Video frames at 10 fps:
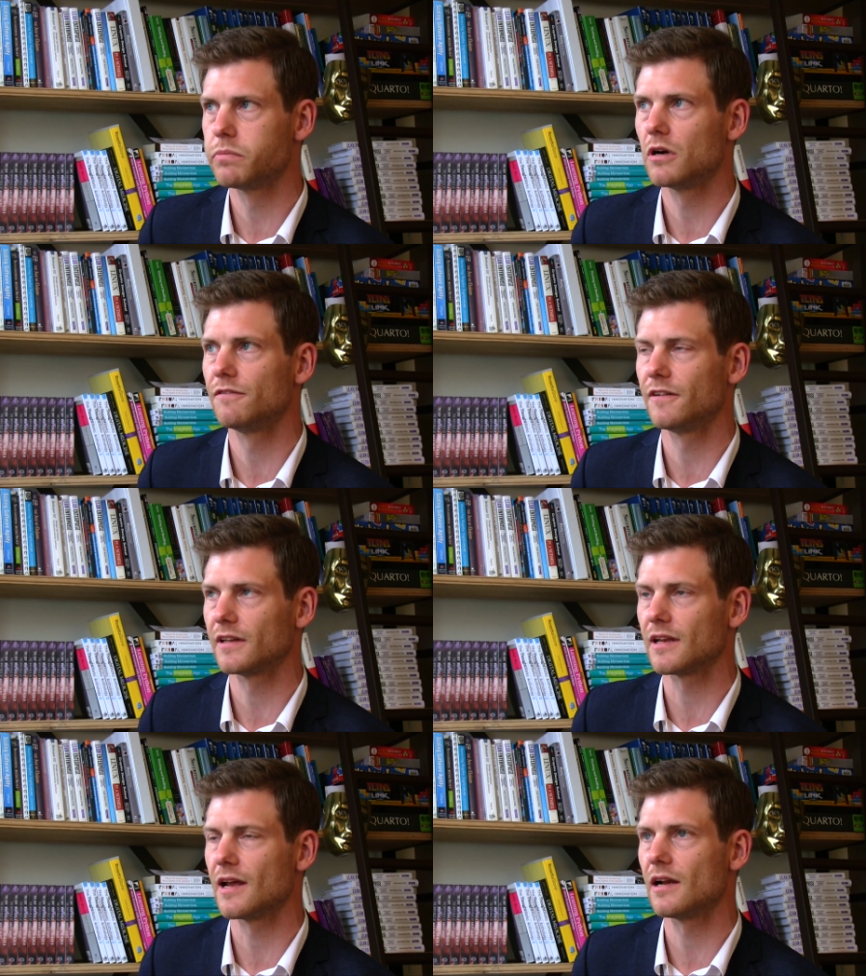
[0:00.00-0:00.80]
the
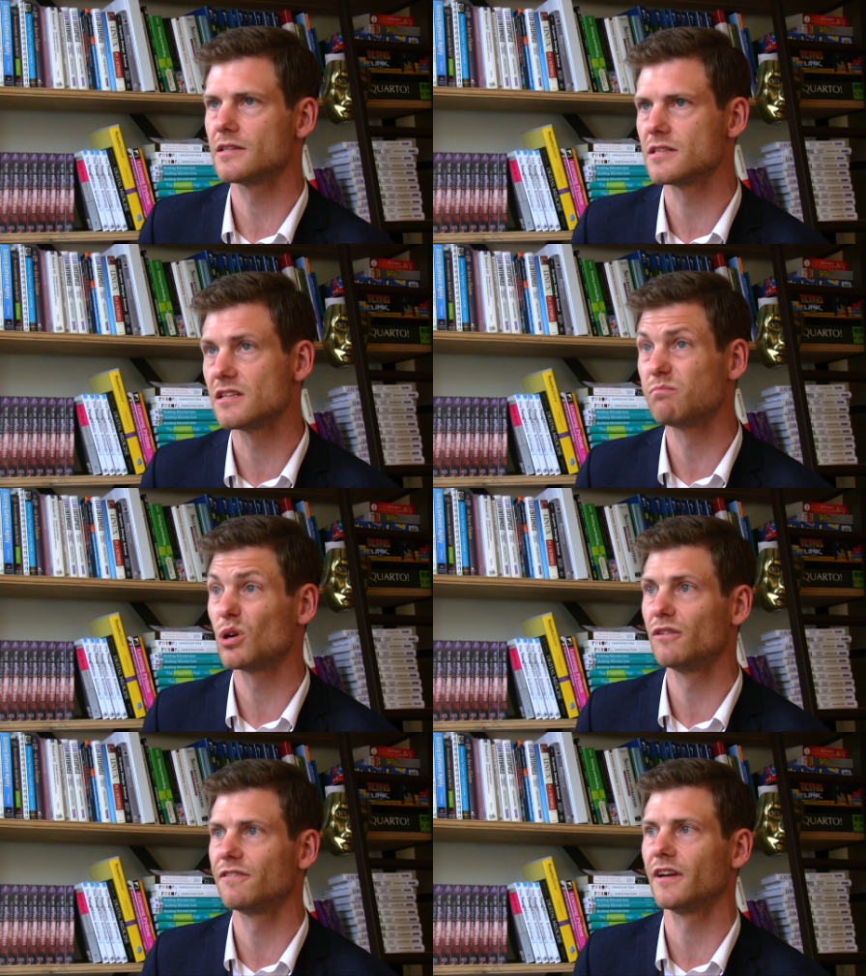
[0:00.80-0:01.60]
perfect analysis, the
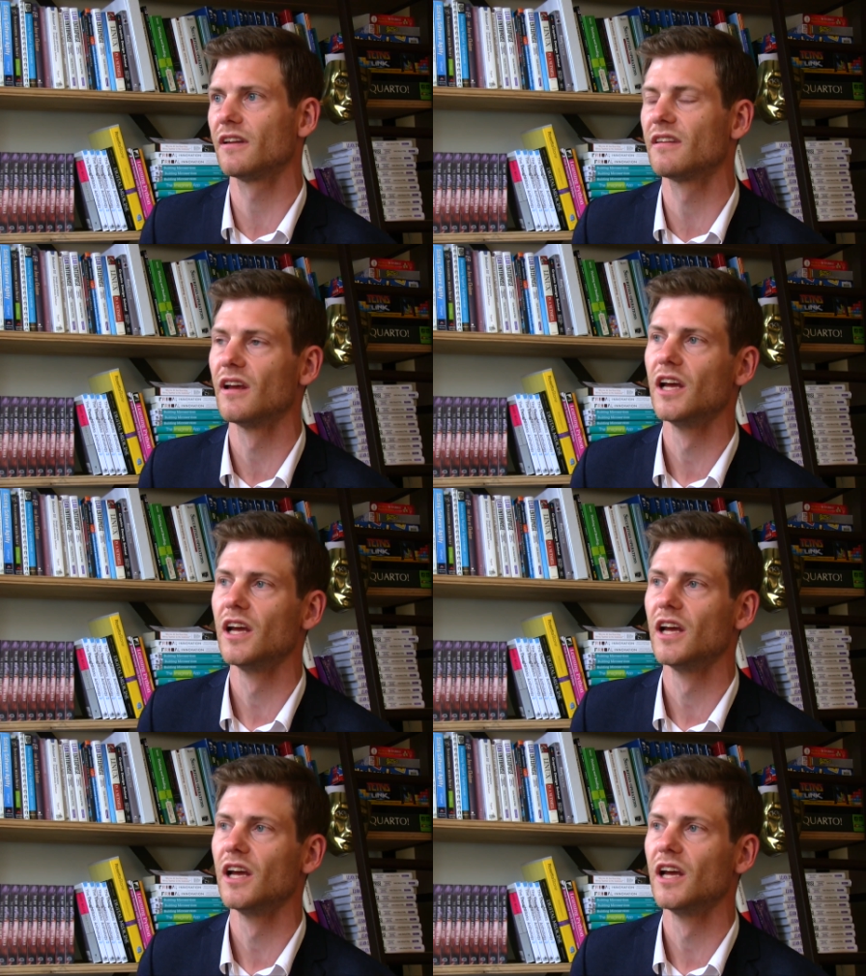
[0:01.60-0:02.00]
perfect